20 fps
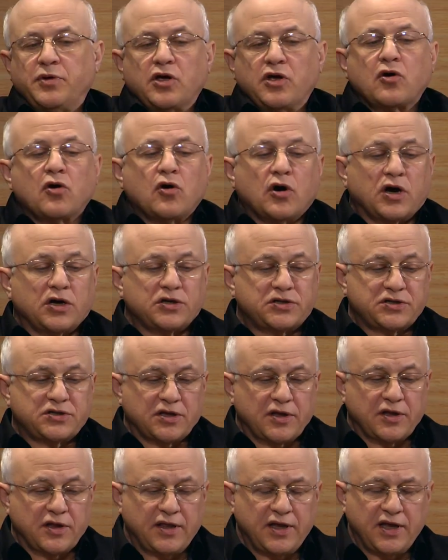Because
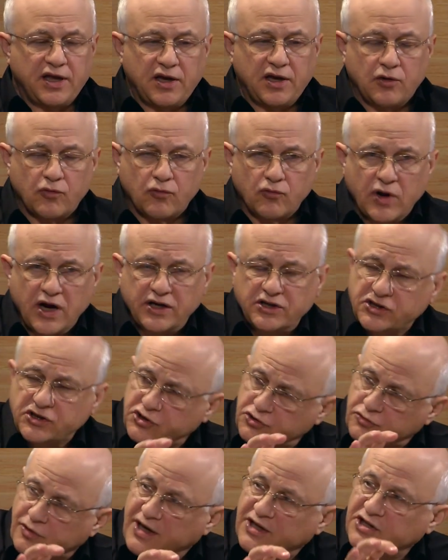the
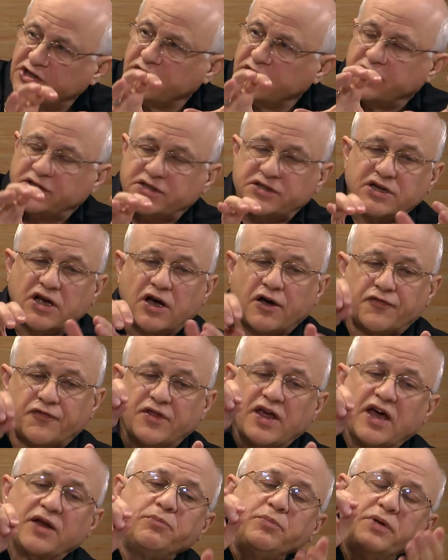registration itself,
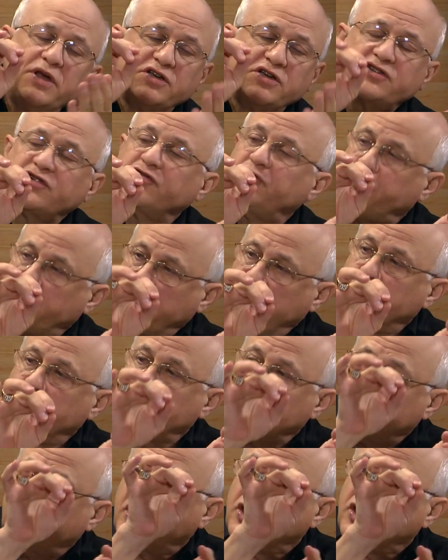that piece of paper